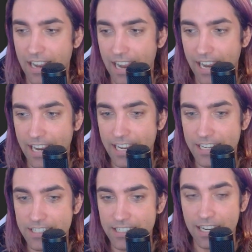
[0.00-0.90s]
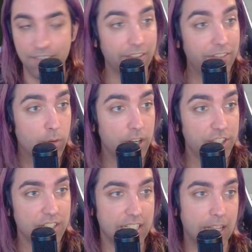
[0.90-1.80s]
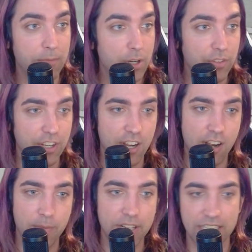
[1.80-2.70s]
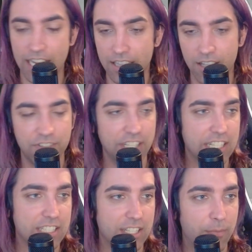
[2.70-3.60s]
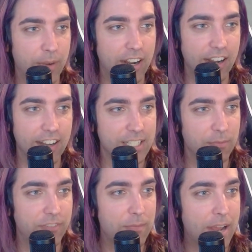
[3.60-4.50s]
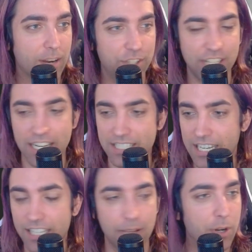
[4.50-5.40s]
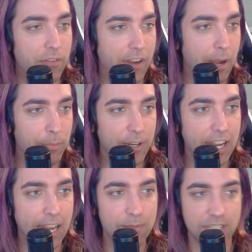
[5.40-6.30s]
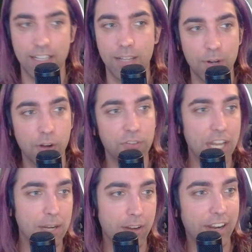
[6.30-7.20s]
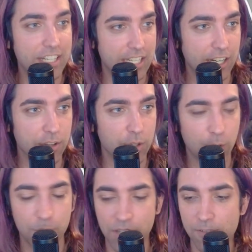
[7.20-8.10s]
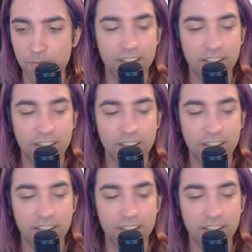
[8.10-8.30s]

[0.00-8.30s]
And if you have any questions, let me know in the comments. I'd love to get some feedback on what you guys think. Let me know if I help your games. Let me know if you take my advice and it goes horribly.